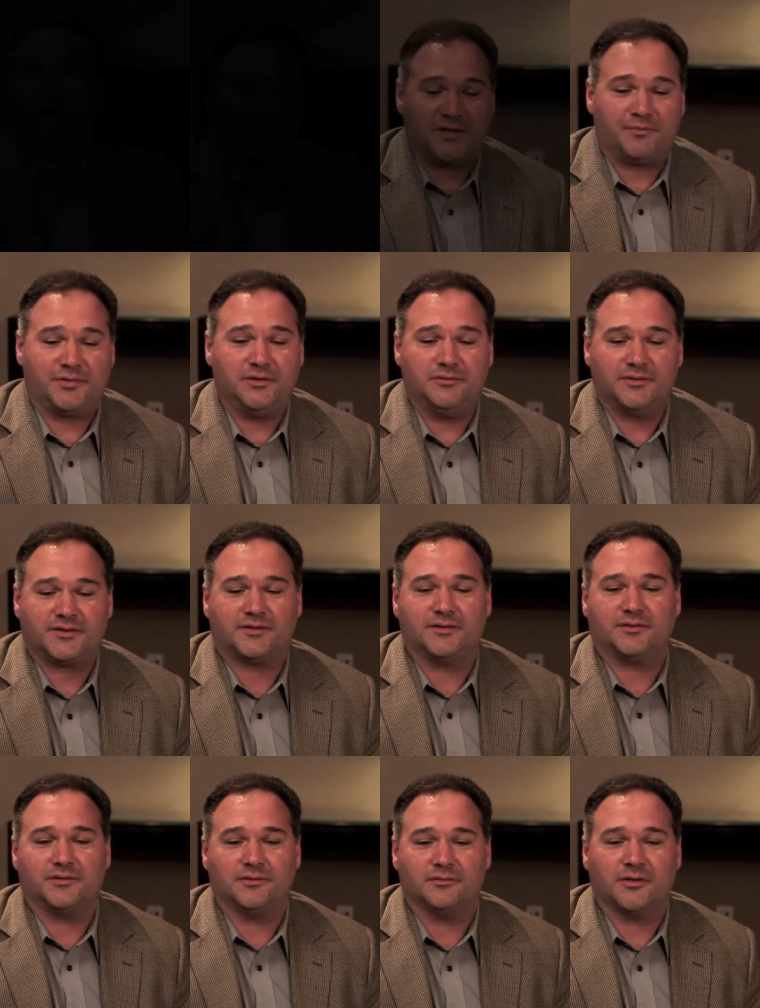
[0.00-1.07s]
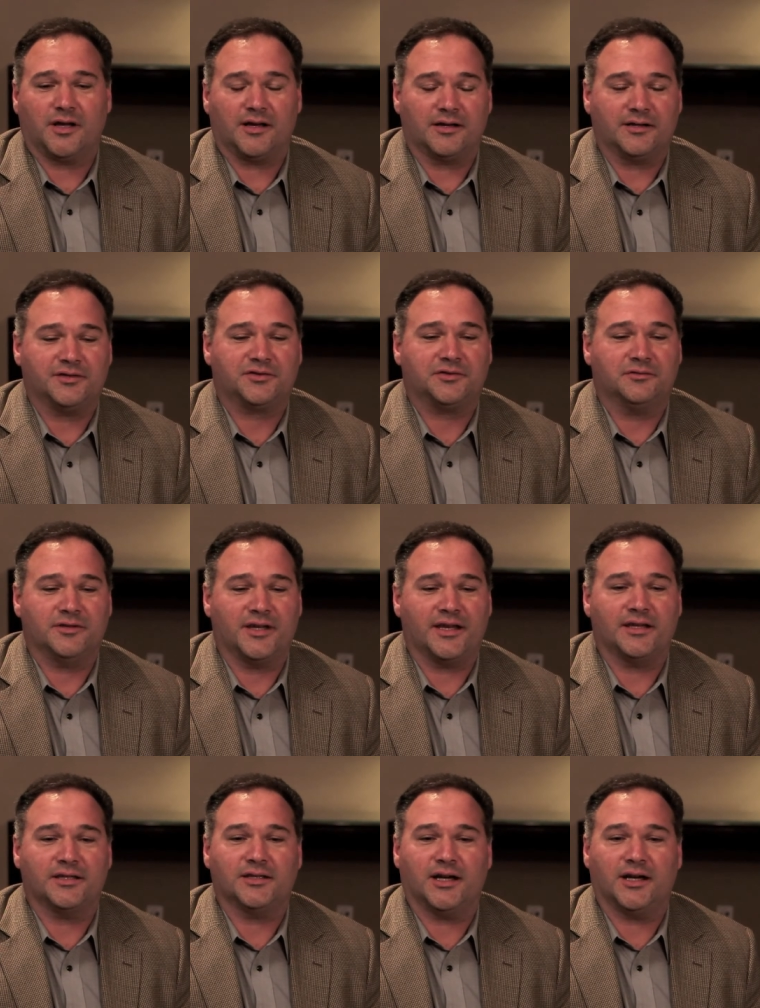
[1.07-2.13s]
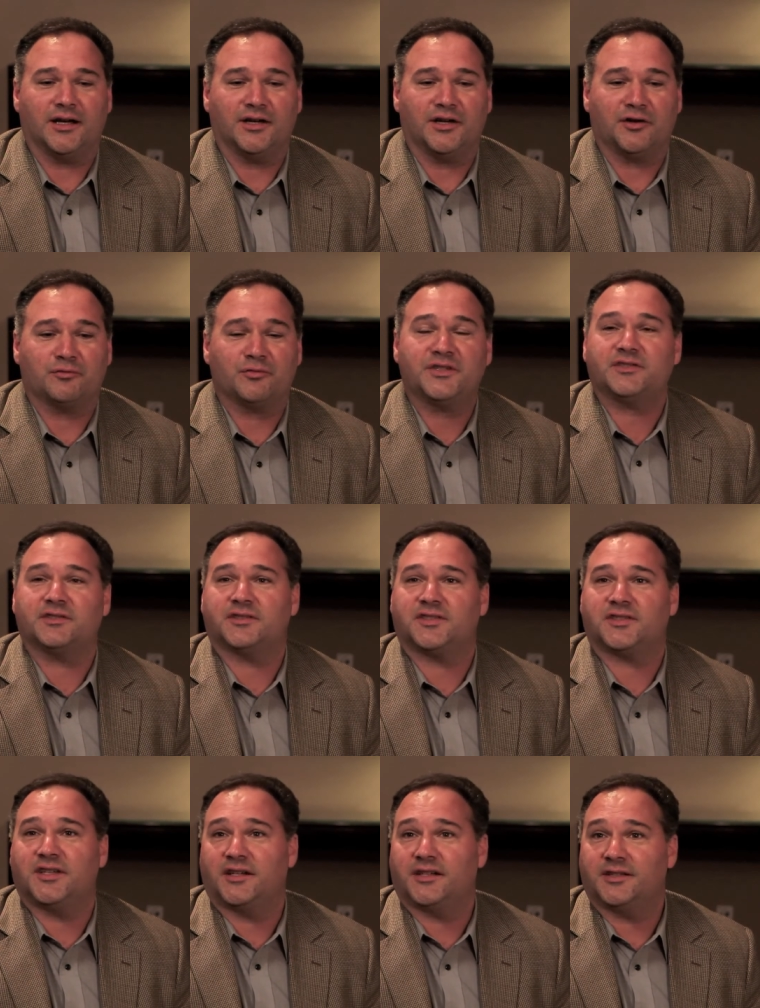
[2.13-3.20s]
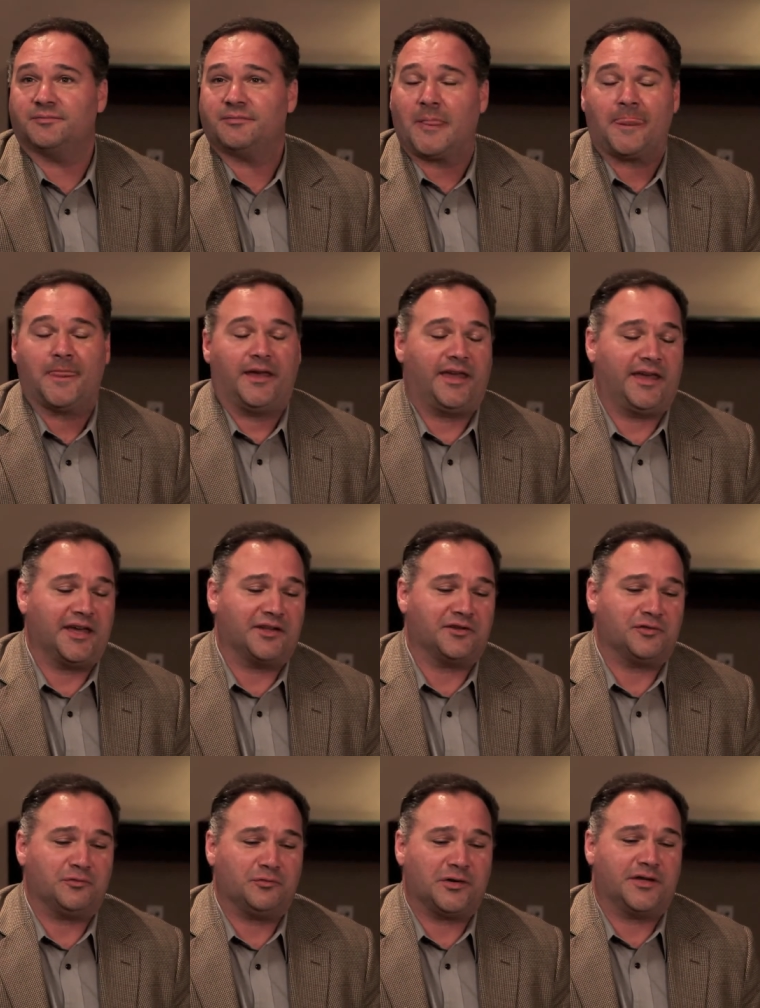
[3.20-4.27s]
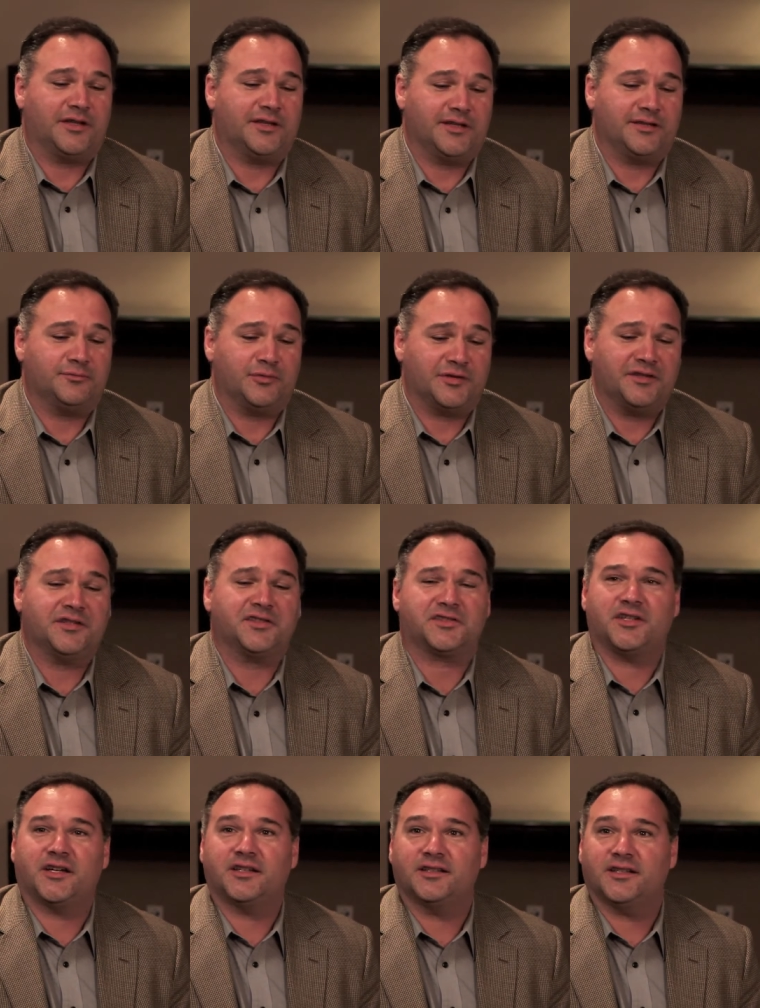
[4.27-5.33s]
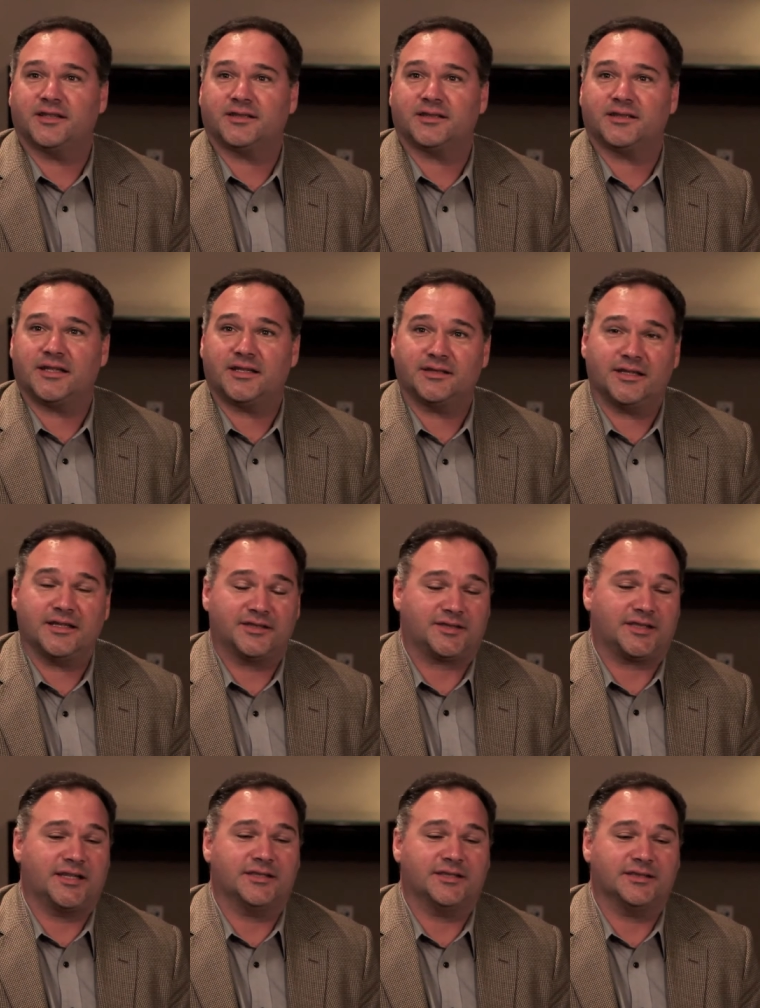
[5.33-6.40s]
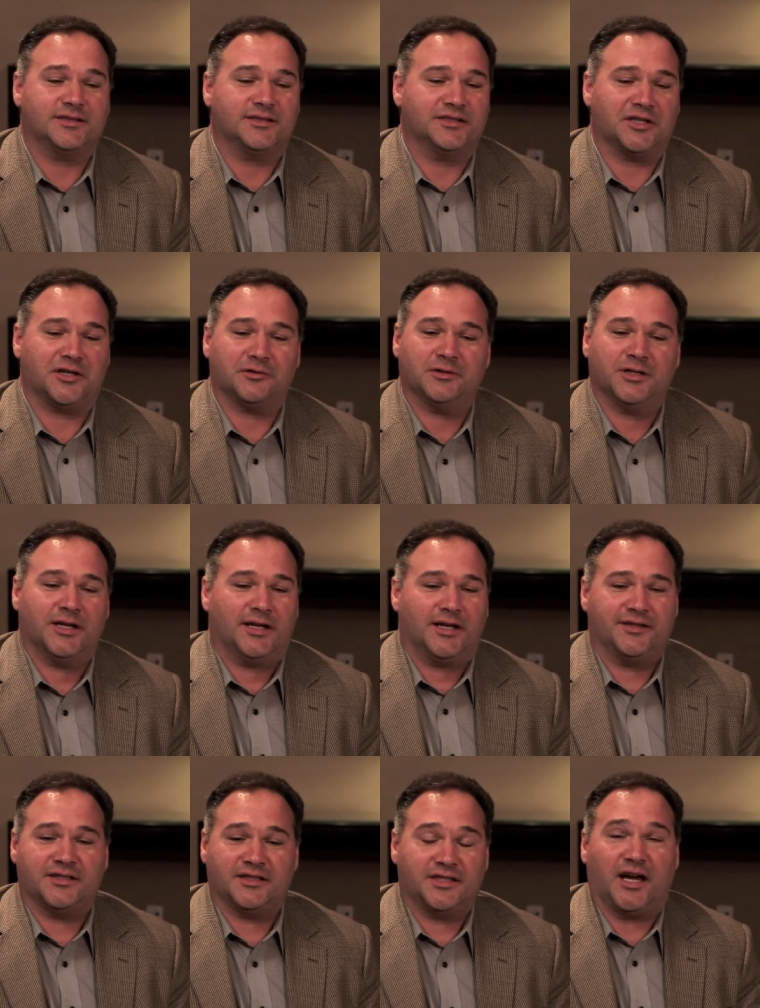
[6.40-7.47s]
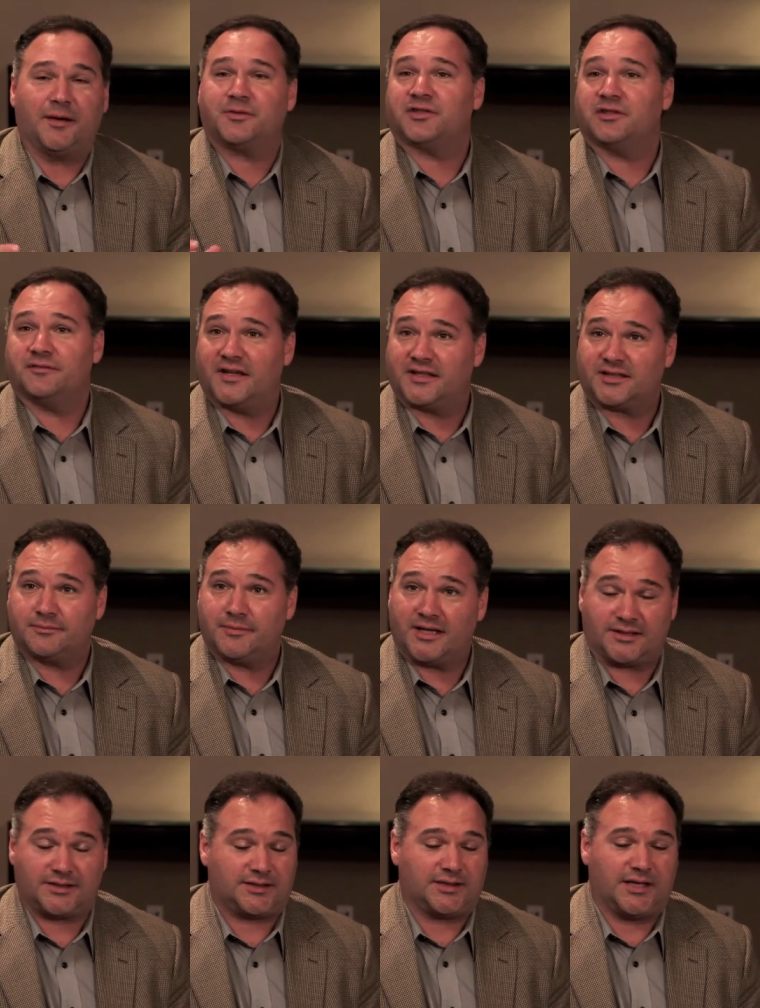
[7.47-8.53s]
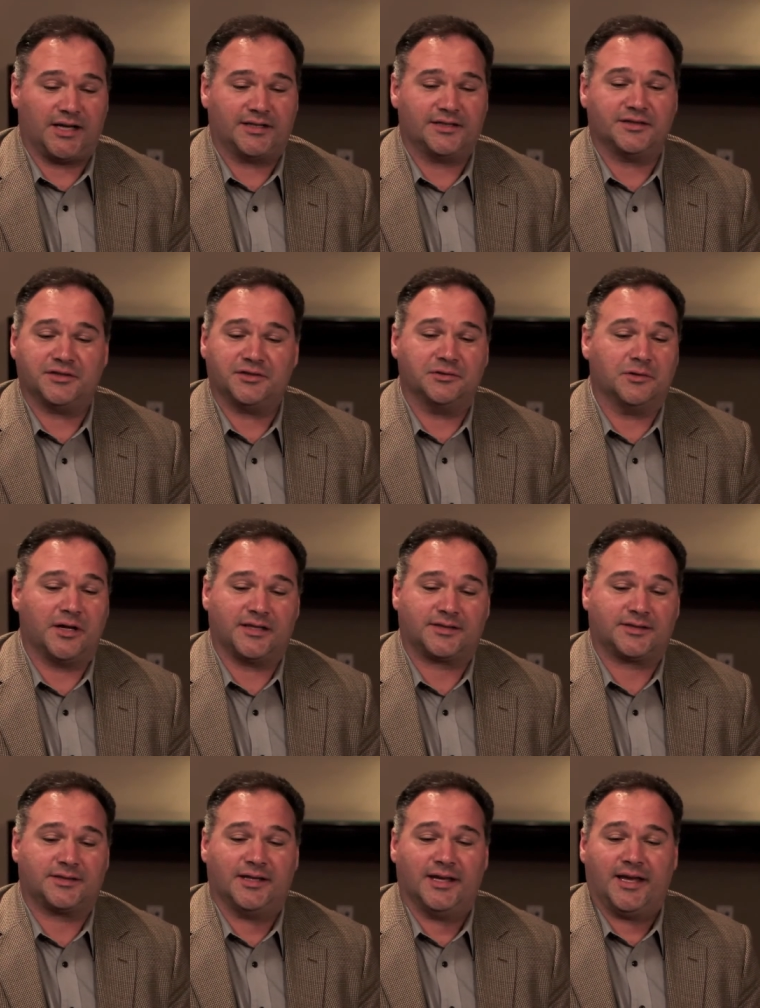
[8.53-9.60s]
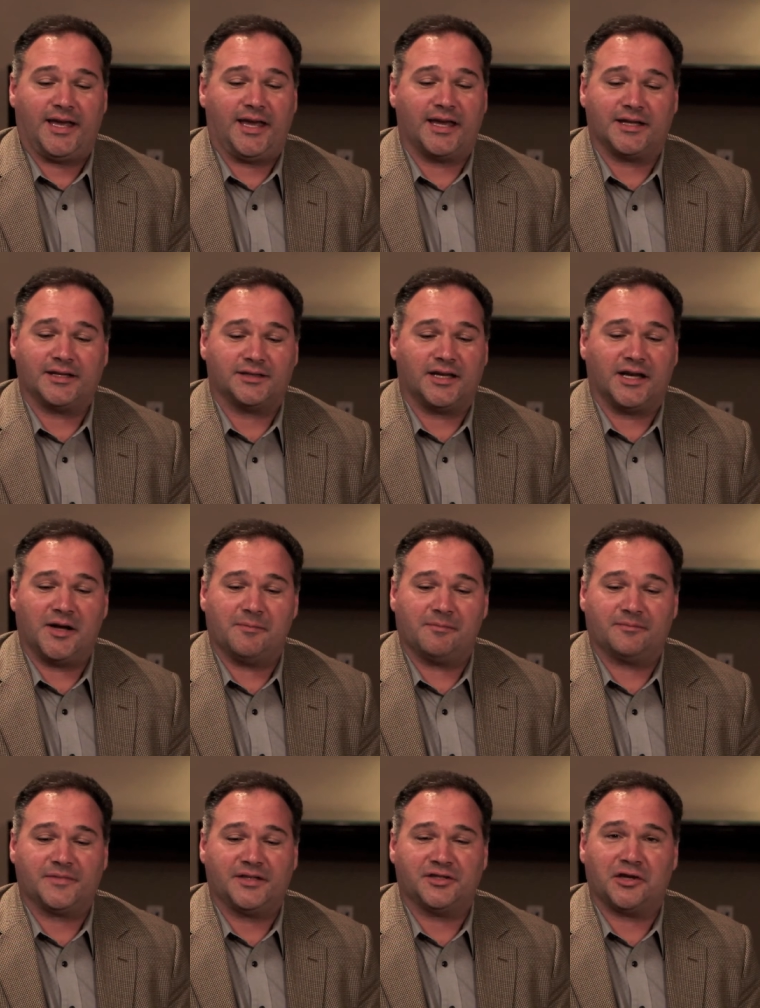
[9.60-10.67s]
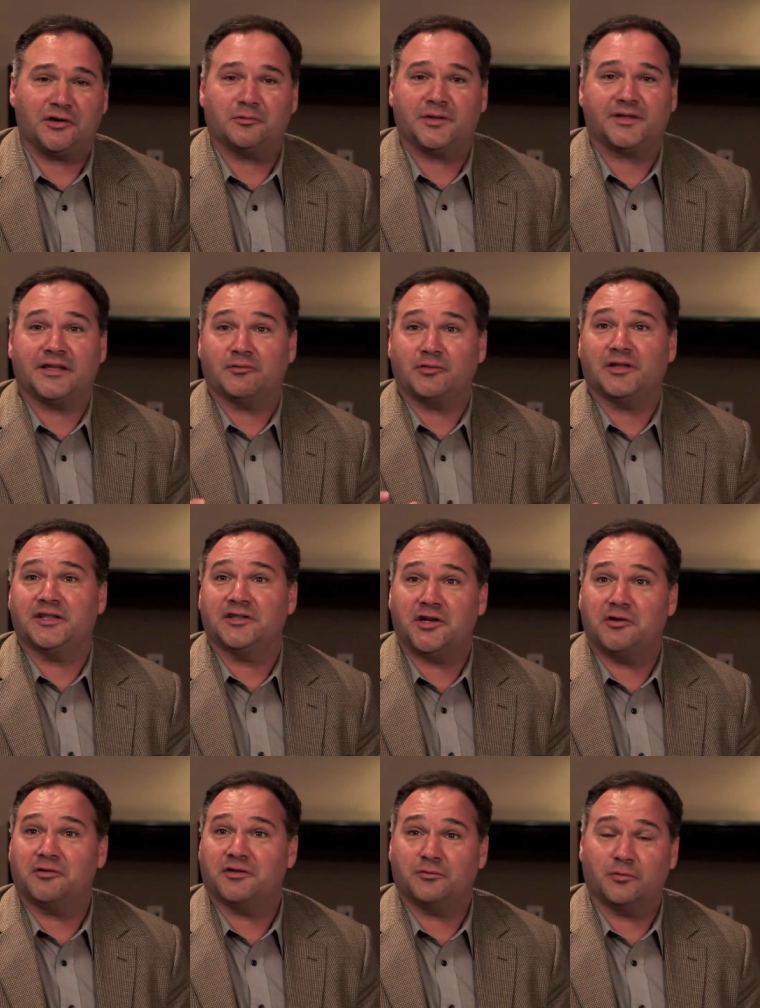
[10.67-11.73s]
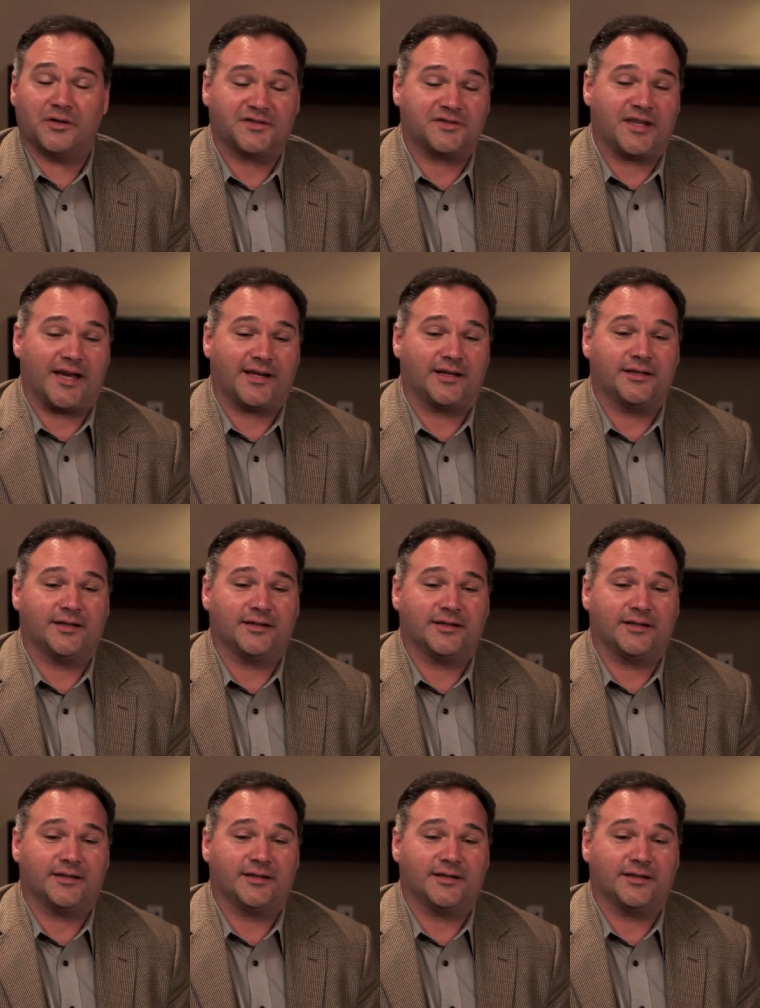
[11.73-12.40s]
The Pew Institute uh, issued a, uh, a recent study and within the study, they, they, they, cited, you know, the adoption of SMS uh, in the U.S. And, um, you know, what they really noted was that